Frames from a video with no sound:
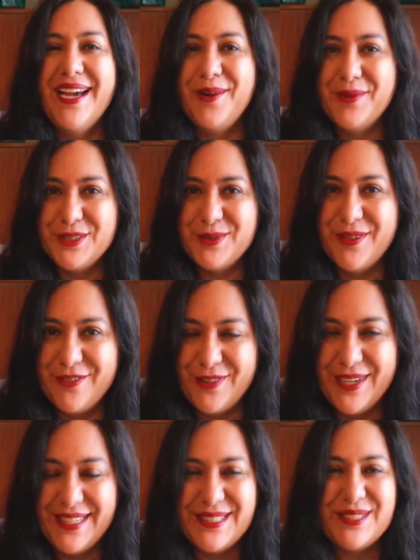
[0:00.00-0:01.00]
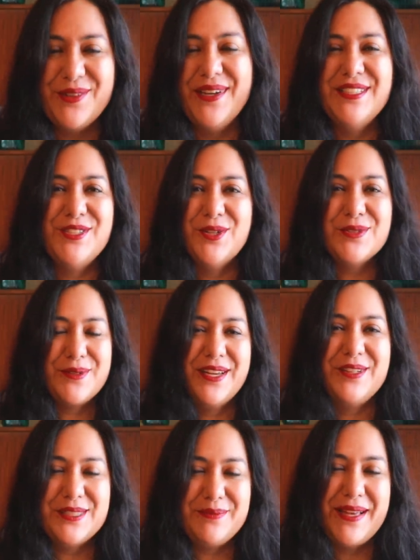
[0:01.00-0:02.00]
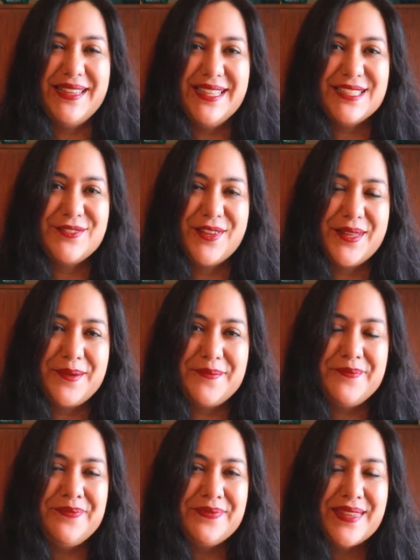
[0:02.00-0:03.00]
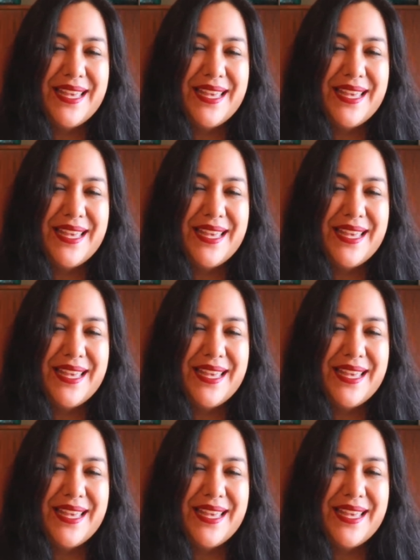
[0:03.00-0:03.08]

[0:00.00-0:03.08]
I want to avoid. So I chose Rayon Spandex for them.